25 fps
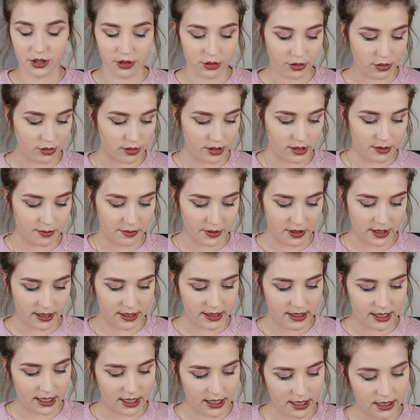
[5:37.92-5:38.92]
short,
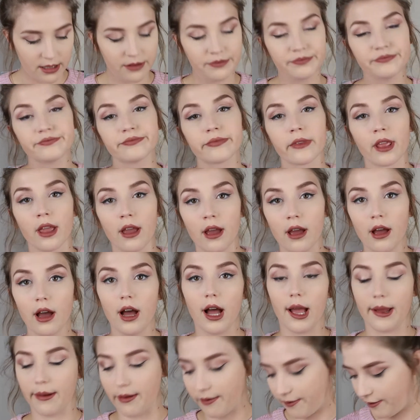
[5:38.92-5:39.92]
but
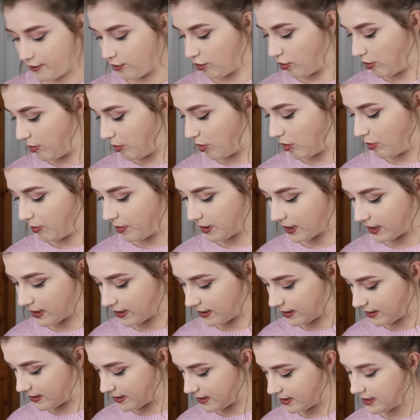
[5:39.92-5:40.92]
I went for normal
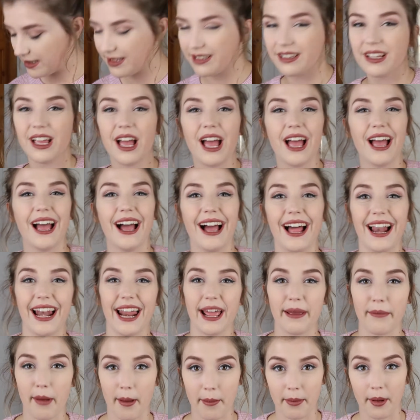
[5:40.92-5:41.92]
because I
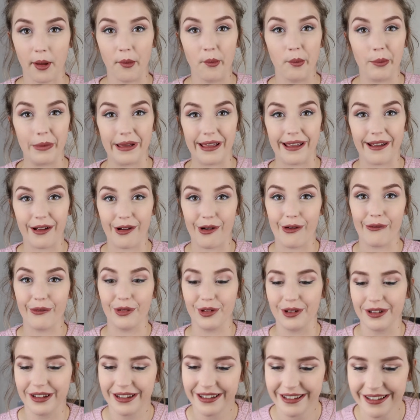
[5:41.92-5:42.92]
like my bum being
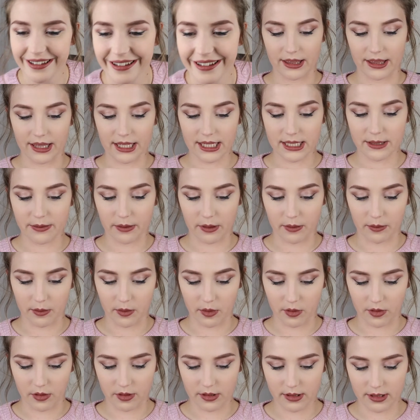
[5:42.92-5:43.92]
covered. This one
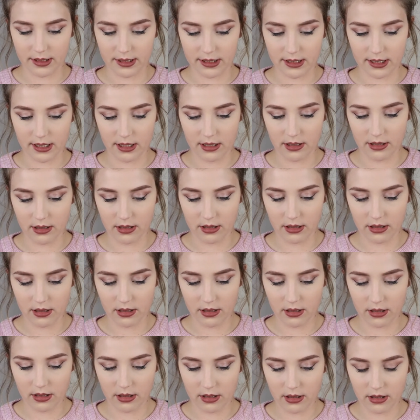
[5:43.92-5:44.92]
was
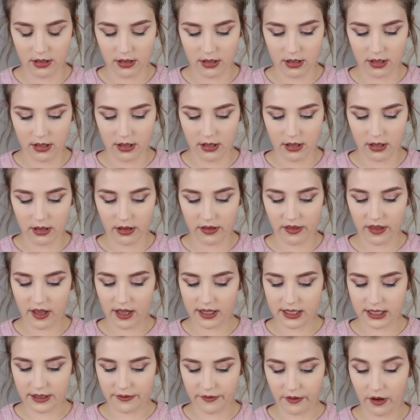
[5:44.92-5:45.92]

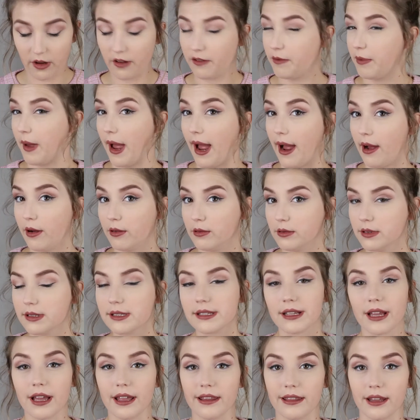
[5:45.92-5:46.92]

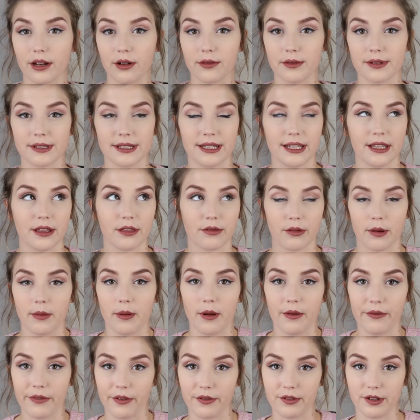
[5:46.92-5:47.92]
£35, and then obviously
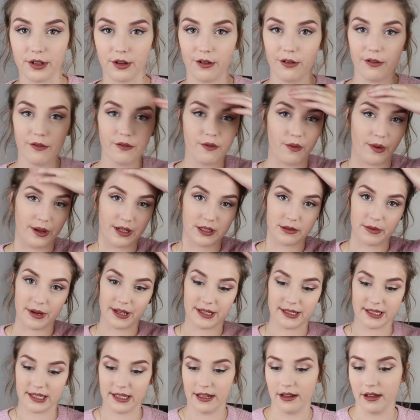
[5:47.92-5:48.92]
£3.50 off, which
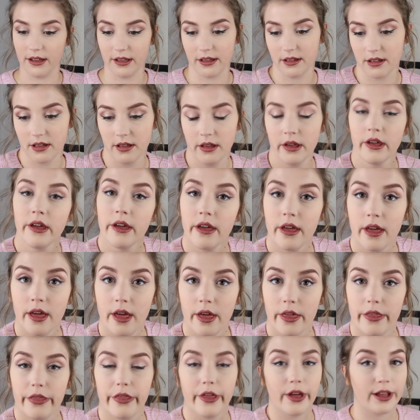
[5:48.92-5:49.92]
makes it like
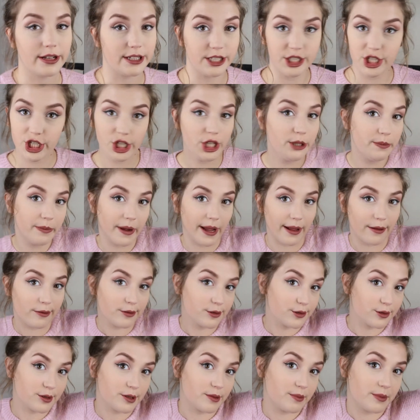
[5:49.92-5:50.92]
£32
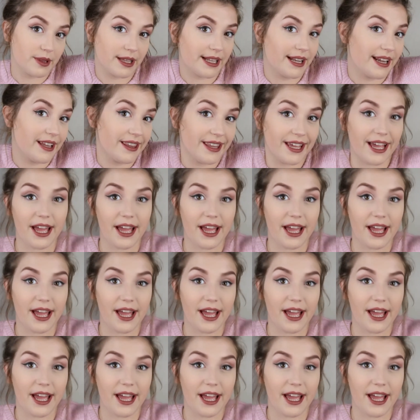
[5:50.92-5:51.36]
or something like